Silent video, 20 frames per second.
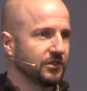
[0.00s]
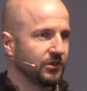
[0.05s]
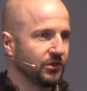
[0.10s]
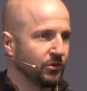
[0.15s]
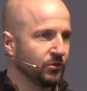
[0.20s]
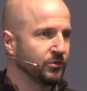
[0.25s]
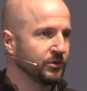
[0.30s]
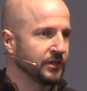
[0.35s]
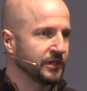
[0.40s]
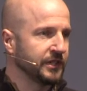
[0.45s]

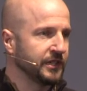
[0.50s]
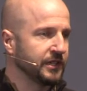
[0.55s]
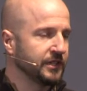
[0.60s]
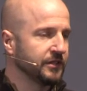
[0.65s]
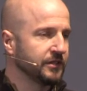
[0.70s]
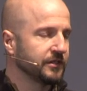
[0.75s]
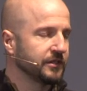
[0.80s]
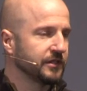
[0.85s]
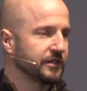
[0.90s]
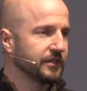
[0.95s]
only
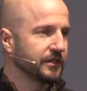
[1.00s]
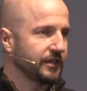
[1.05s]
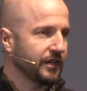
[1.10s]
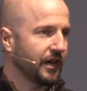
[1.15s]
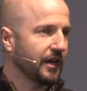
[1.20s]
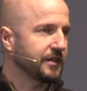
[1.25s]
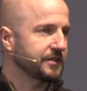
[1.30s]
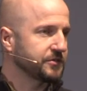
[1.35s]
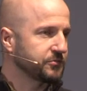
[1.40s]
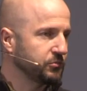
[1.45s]

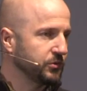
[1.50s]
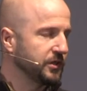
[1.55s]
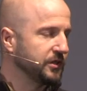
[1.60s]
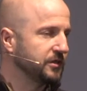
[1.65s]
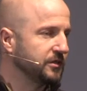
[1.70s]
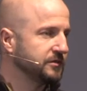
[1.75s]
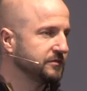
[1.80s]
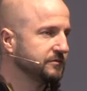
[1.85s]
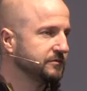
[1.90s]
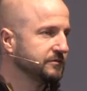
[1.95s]
God's will.
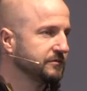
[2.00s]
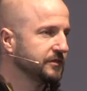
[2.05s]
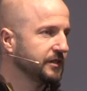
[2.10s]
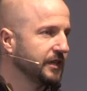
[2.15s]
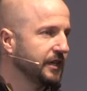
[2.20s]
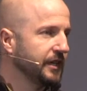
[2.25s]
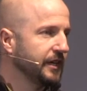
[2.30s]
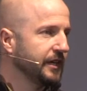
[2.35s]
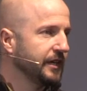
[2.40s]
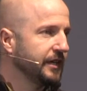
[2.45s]

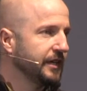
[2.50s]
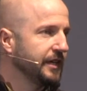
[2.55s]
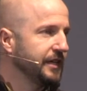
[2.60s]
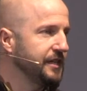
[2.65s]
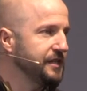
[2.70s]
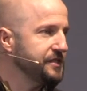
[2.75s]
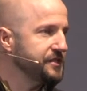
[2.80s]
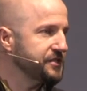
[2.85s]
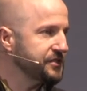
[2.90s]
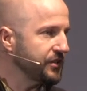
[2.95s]

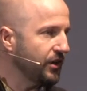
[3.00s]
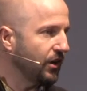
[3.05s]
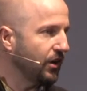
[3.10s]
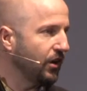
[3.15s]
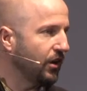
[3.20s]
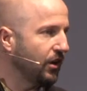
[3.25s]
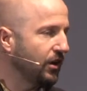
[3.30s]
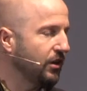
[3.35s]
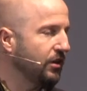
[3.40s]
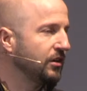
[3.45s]
He
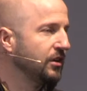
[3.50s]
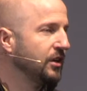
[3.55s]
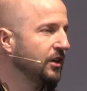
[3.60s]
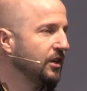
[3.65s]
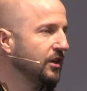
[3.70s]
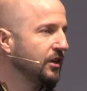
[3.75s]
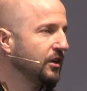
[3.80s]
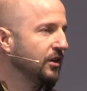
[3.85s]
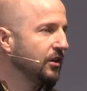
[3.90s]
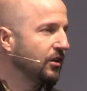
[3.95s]
saw
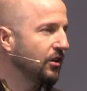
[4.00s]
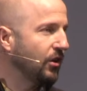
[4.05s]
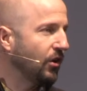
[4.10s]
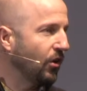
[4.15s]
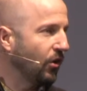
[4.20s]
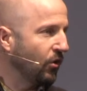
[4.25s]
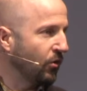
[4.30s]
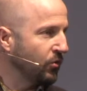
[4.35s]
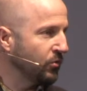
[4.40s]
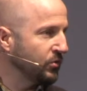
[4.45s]

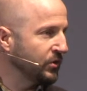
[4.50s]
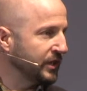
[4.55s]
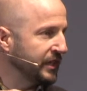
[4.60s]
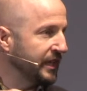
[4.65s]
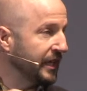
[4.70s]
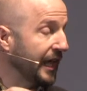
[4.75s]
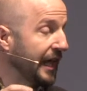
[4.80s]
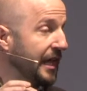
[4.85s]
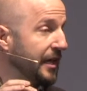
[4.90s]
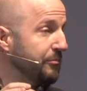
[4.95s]

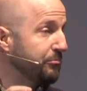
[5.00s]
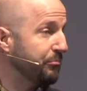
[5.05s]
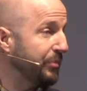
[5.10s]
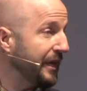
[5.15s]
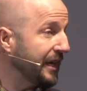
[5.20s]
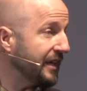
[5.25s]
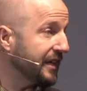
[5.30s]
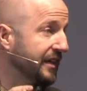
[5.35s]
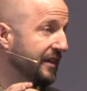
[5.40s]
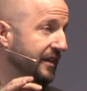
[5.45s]
only a
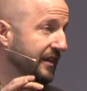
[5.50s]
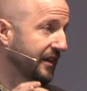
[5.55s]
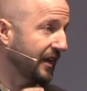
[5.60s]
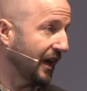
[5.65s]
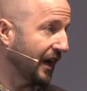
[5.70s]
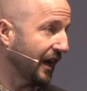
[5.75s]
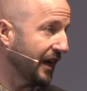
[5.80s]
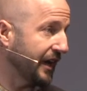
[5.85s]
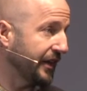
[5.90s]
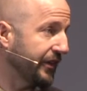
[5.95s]
big
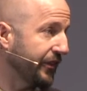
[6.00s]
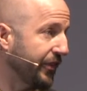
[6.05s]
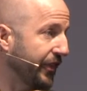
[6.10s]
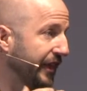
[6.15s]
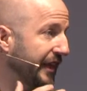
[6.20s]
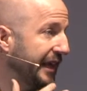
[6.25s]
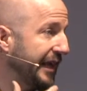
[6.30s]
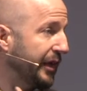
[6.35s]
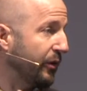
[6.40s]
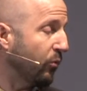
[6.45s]
God that
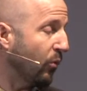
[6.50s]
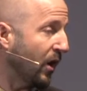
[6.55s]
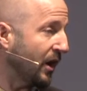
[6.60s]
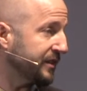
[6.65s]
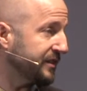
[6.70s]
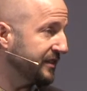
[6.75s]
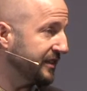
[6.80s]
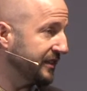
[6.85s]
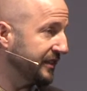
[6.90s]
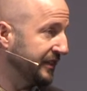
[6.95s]
he
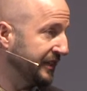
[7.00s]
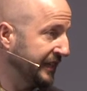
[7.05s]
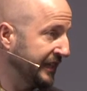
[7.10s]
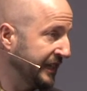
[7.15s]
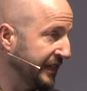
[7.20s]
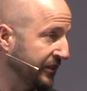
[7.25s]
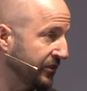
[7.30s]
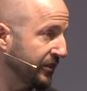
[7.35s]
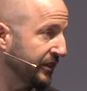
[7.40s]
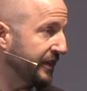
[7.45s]
wanted
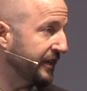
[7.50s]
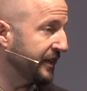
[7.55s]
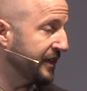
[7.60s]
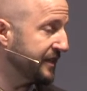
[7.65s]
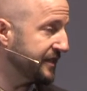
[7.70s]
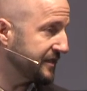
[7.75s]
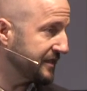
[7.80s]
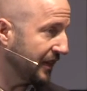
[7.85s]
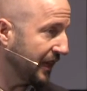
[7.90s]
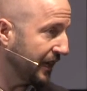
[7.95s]
near in
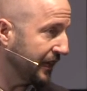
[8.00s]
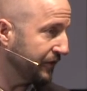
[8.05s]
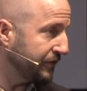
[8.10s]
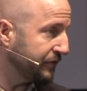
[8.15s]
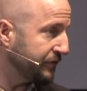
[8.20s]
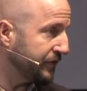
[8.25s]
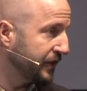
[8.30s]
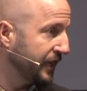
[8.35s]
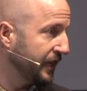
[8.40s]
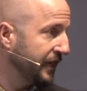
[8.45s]
his
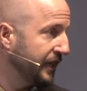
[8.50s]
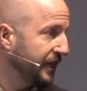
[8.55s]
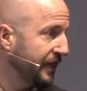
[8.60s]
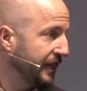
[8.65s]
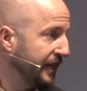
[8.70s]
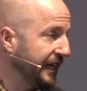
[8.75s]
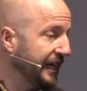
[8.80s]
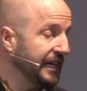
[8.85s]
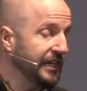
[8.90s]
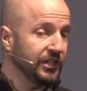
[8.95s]
life.
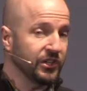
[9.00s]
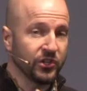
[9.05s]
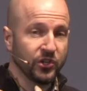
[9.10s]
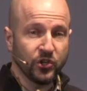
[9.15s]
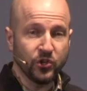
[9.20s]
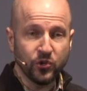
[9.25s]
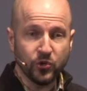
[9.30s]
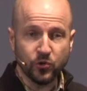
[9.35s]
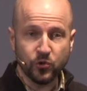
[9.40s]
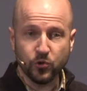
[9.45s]
He
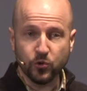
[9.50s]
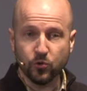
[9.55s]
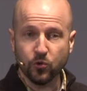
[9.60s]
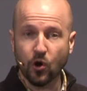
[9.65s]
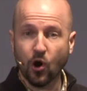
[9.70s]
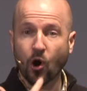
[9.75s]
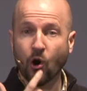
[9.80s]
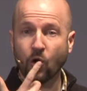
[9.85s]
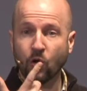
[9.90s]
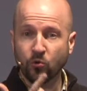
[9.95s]
knew
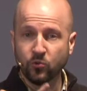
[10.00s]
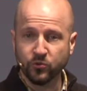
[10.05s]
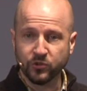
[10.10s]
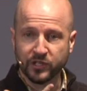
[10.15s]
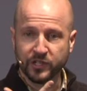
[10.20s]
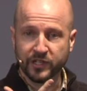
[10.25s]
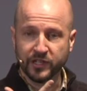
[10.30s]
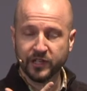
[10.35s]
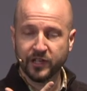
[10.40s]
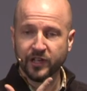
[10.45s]

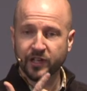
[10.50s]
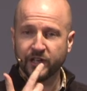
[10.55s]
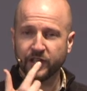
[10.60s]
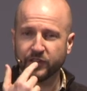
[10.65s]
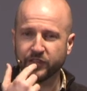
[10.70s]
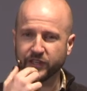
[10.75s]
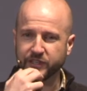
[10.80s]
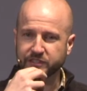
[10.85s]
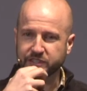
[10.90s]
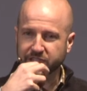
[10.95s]
only
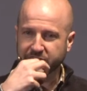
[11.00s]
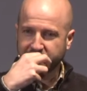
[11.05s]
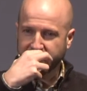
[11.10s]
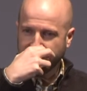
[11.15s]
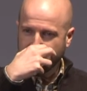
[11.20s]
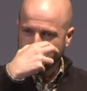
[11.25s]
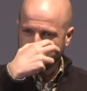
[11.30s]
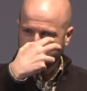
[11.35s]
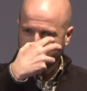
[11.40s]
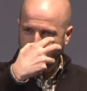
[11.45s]
that to
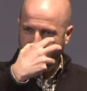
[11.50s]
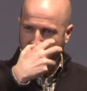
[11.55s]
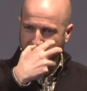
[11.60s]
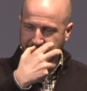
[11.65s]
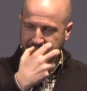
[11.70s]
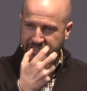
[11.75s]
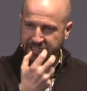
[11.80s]
keep God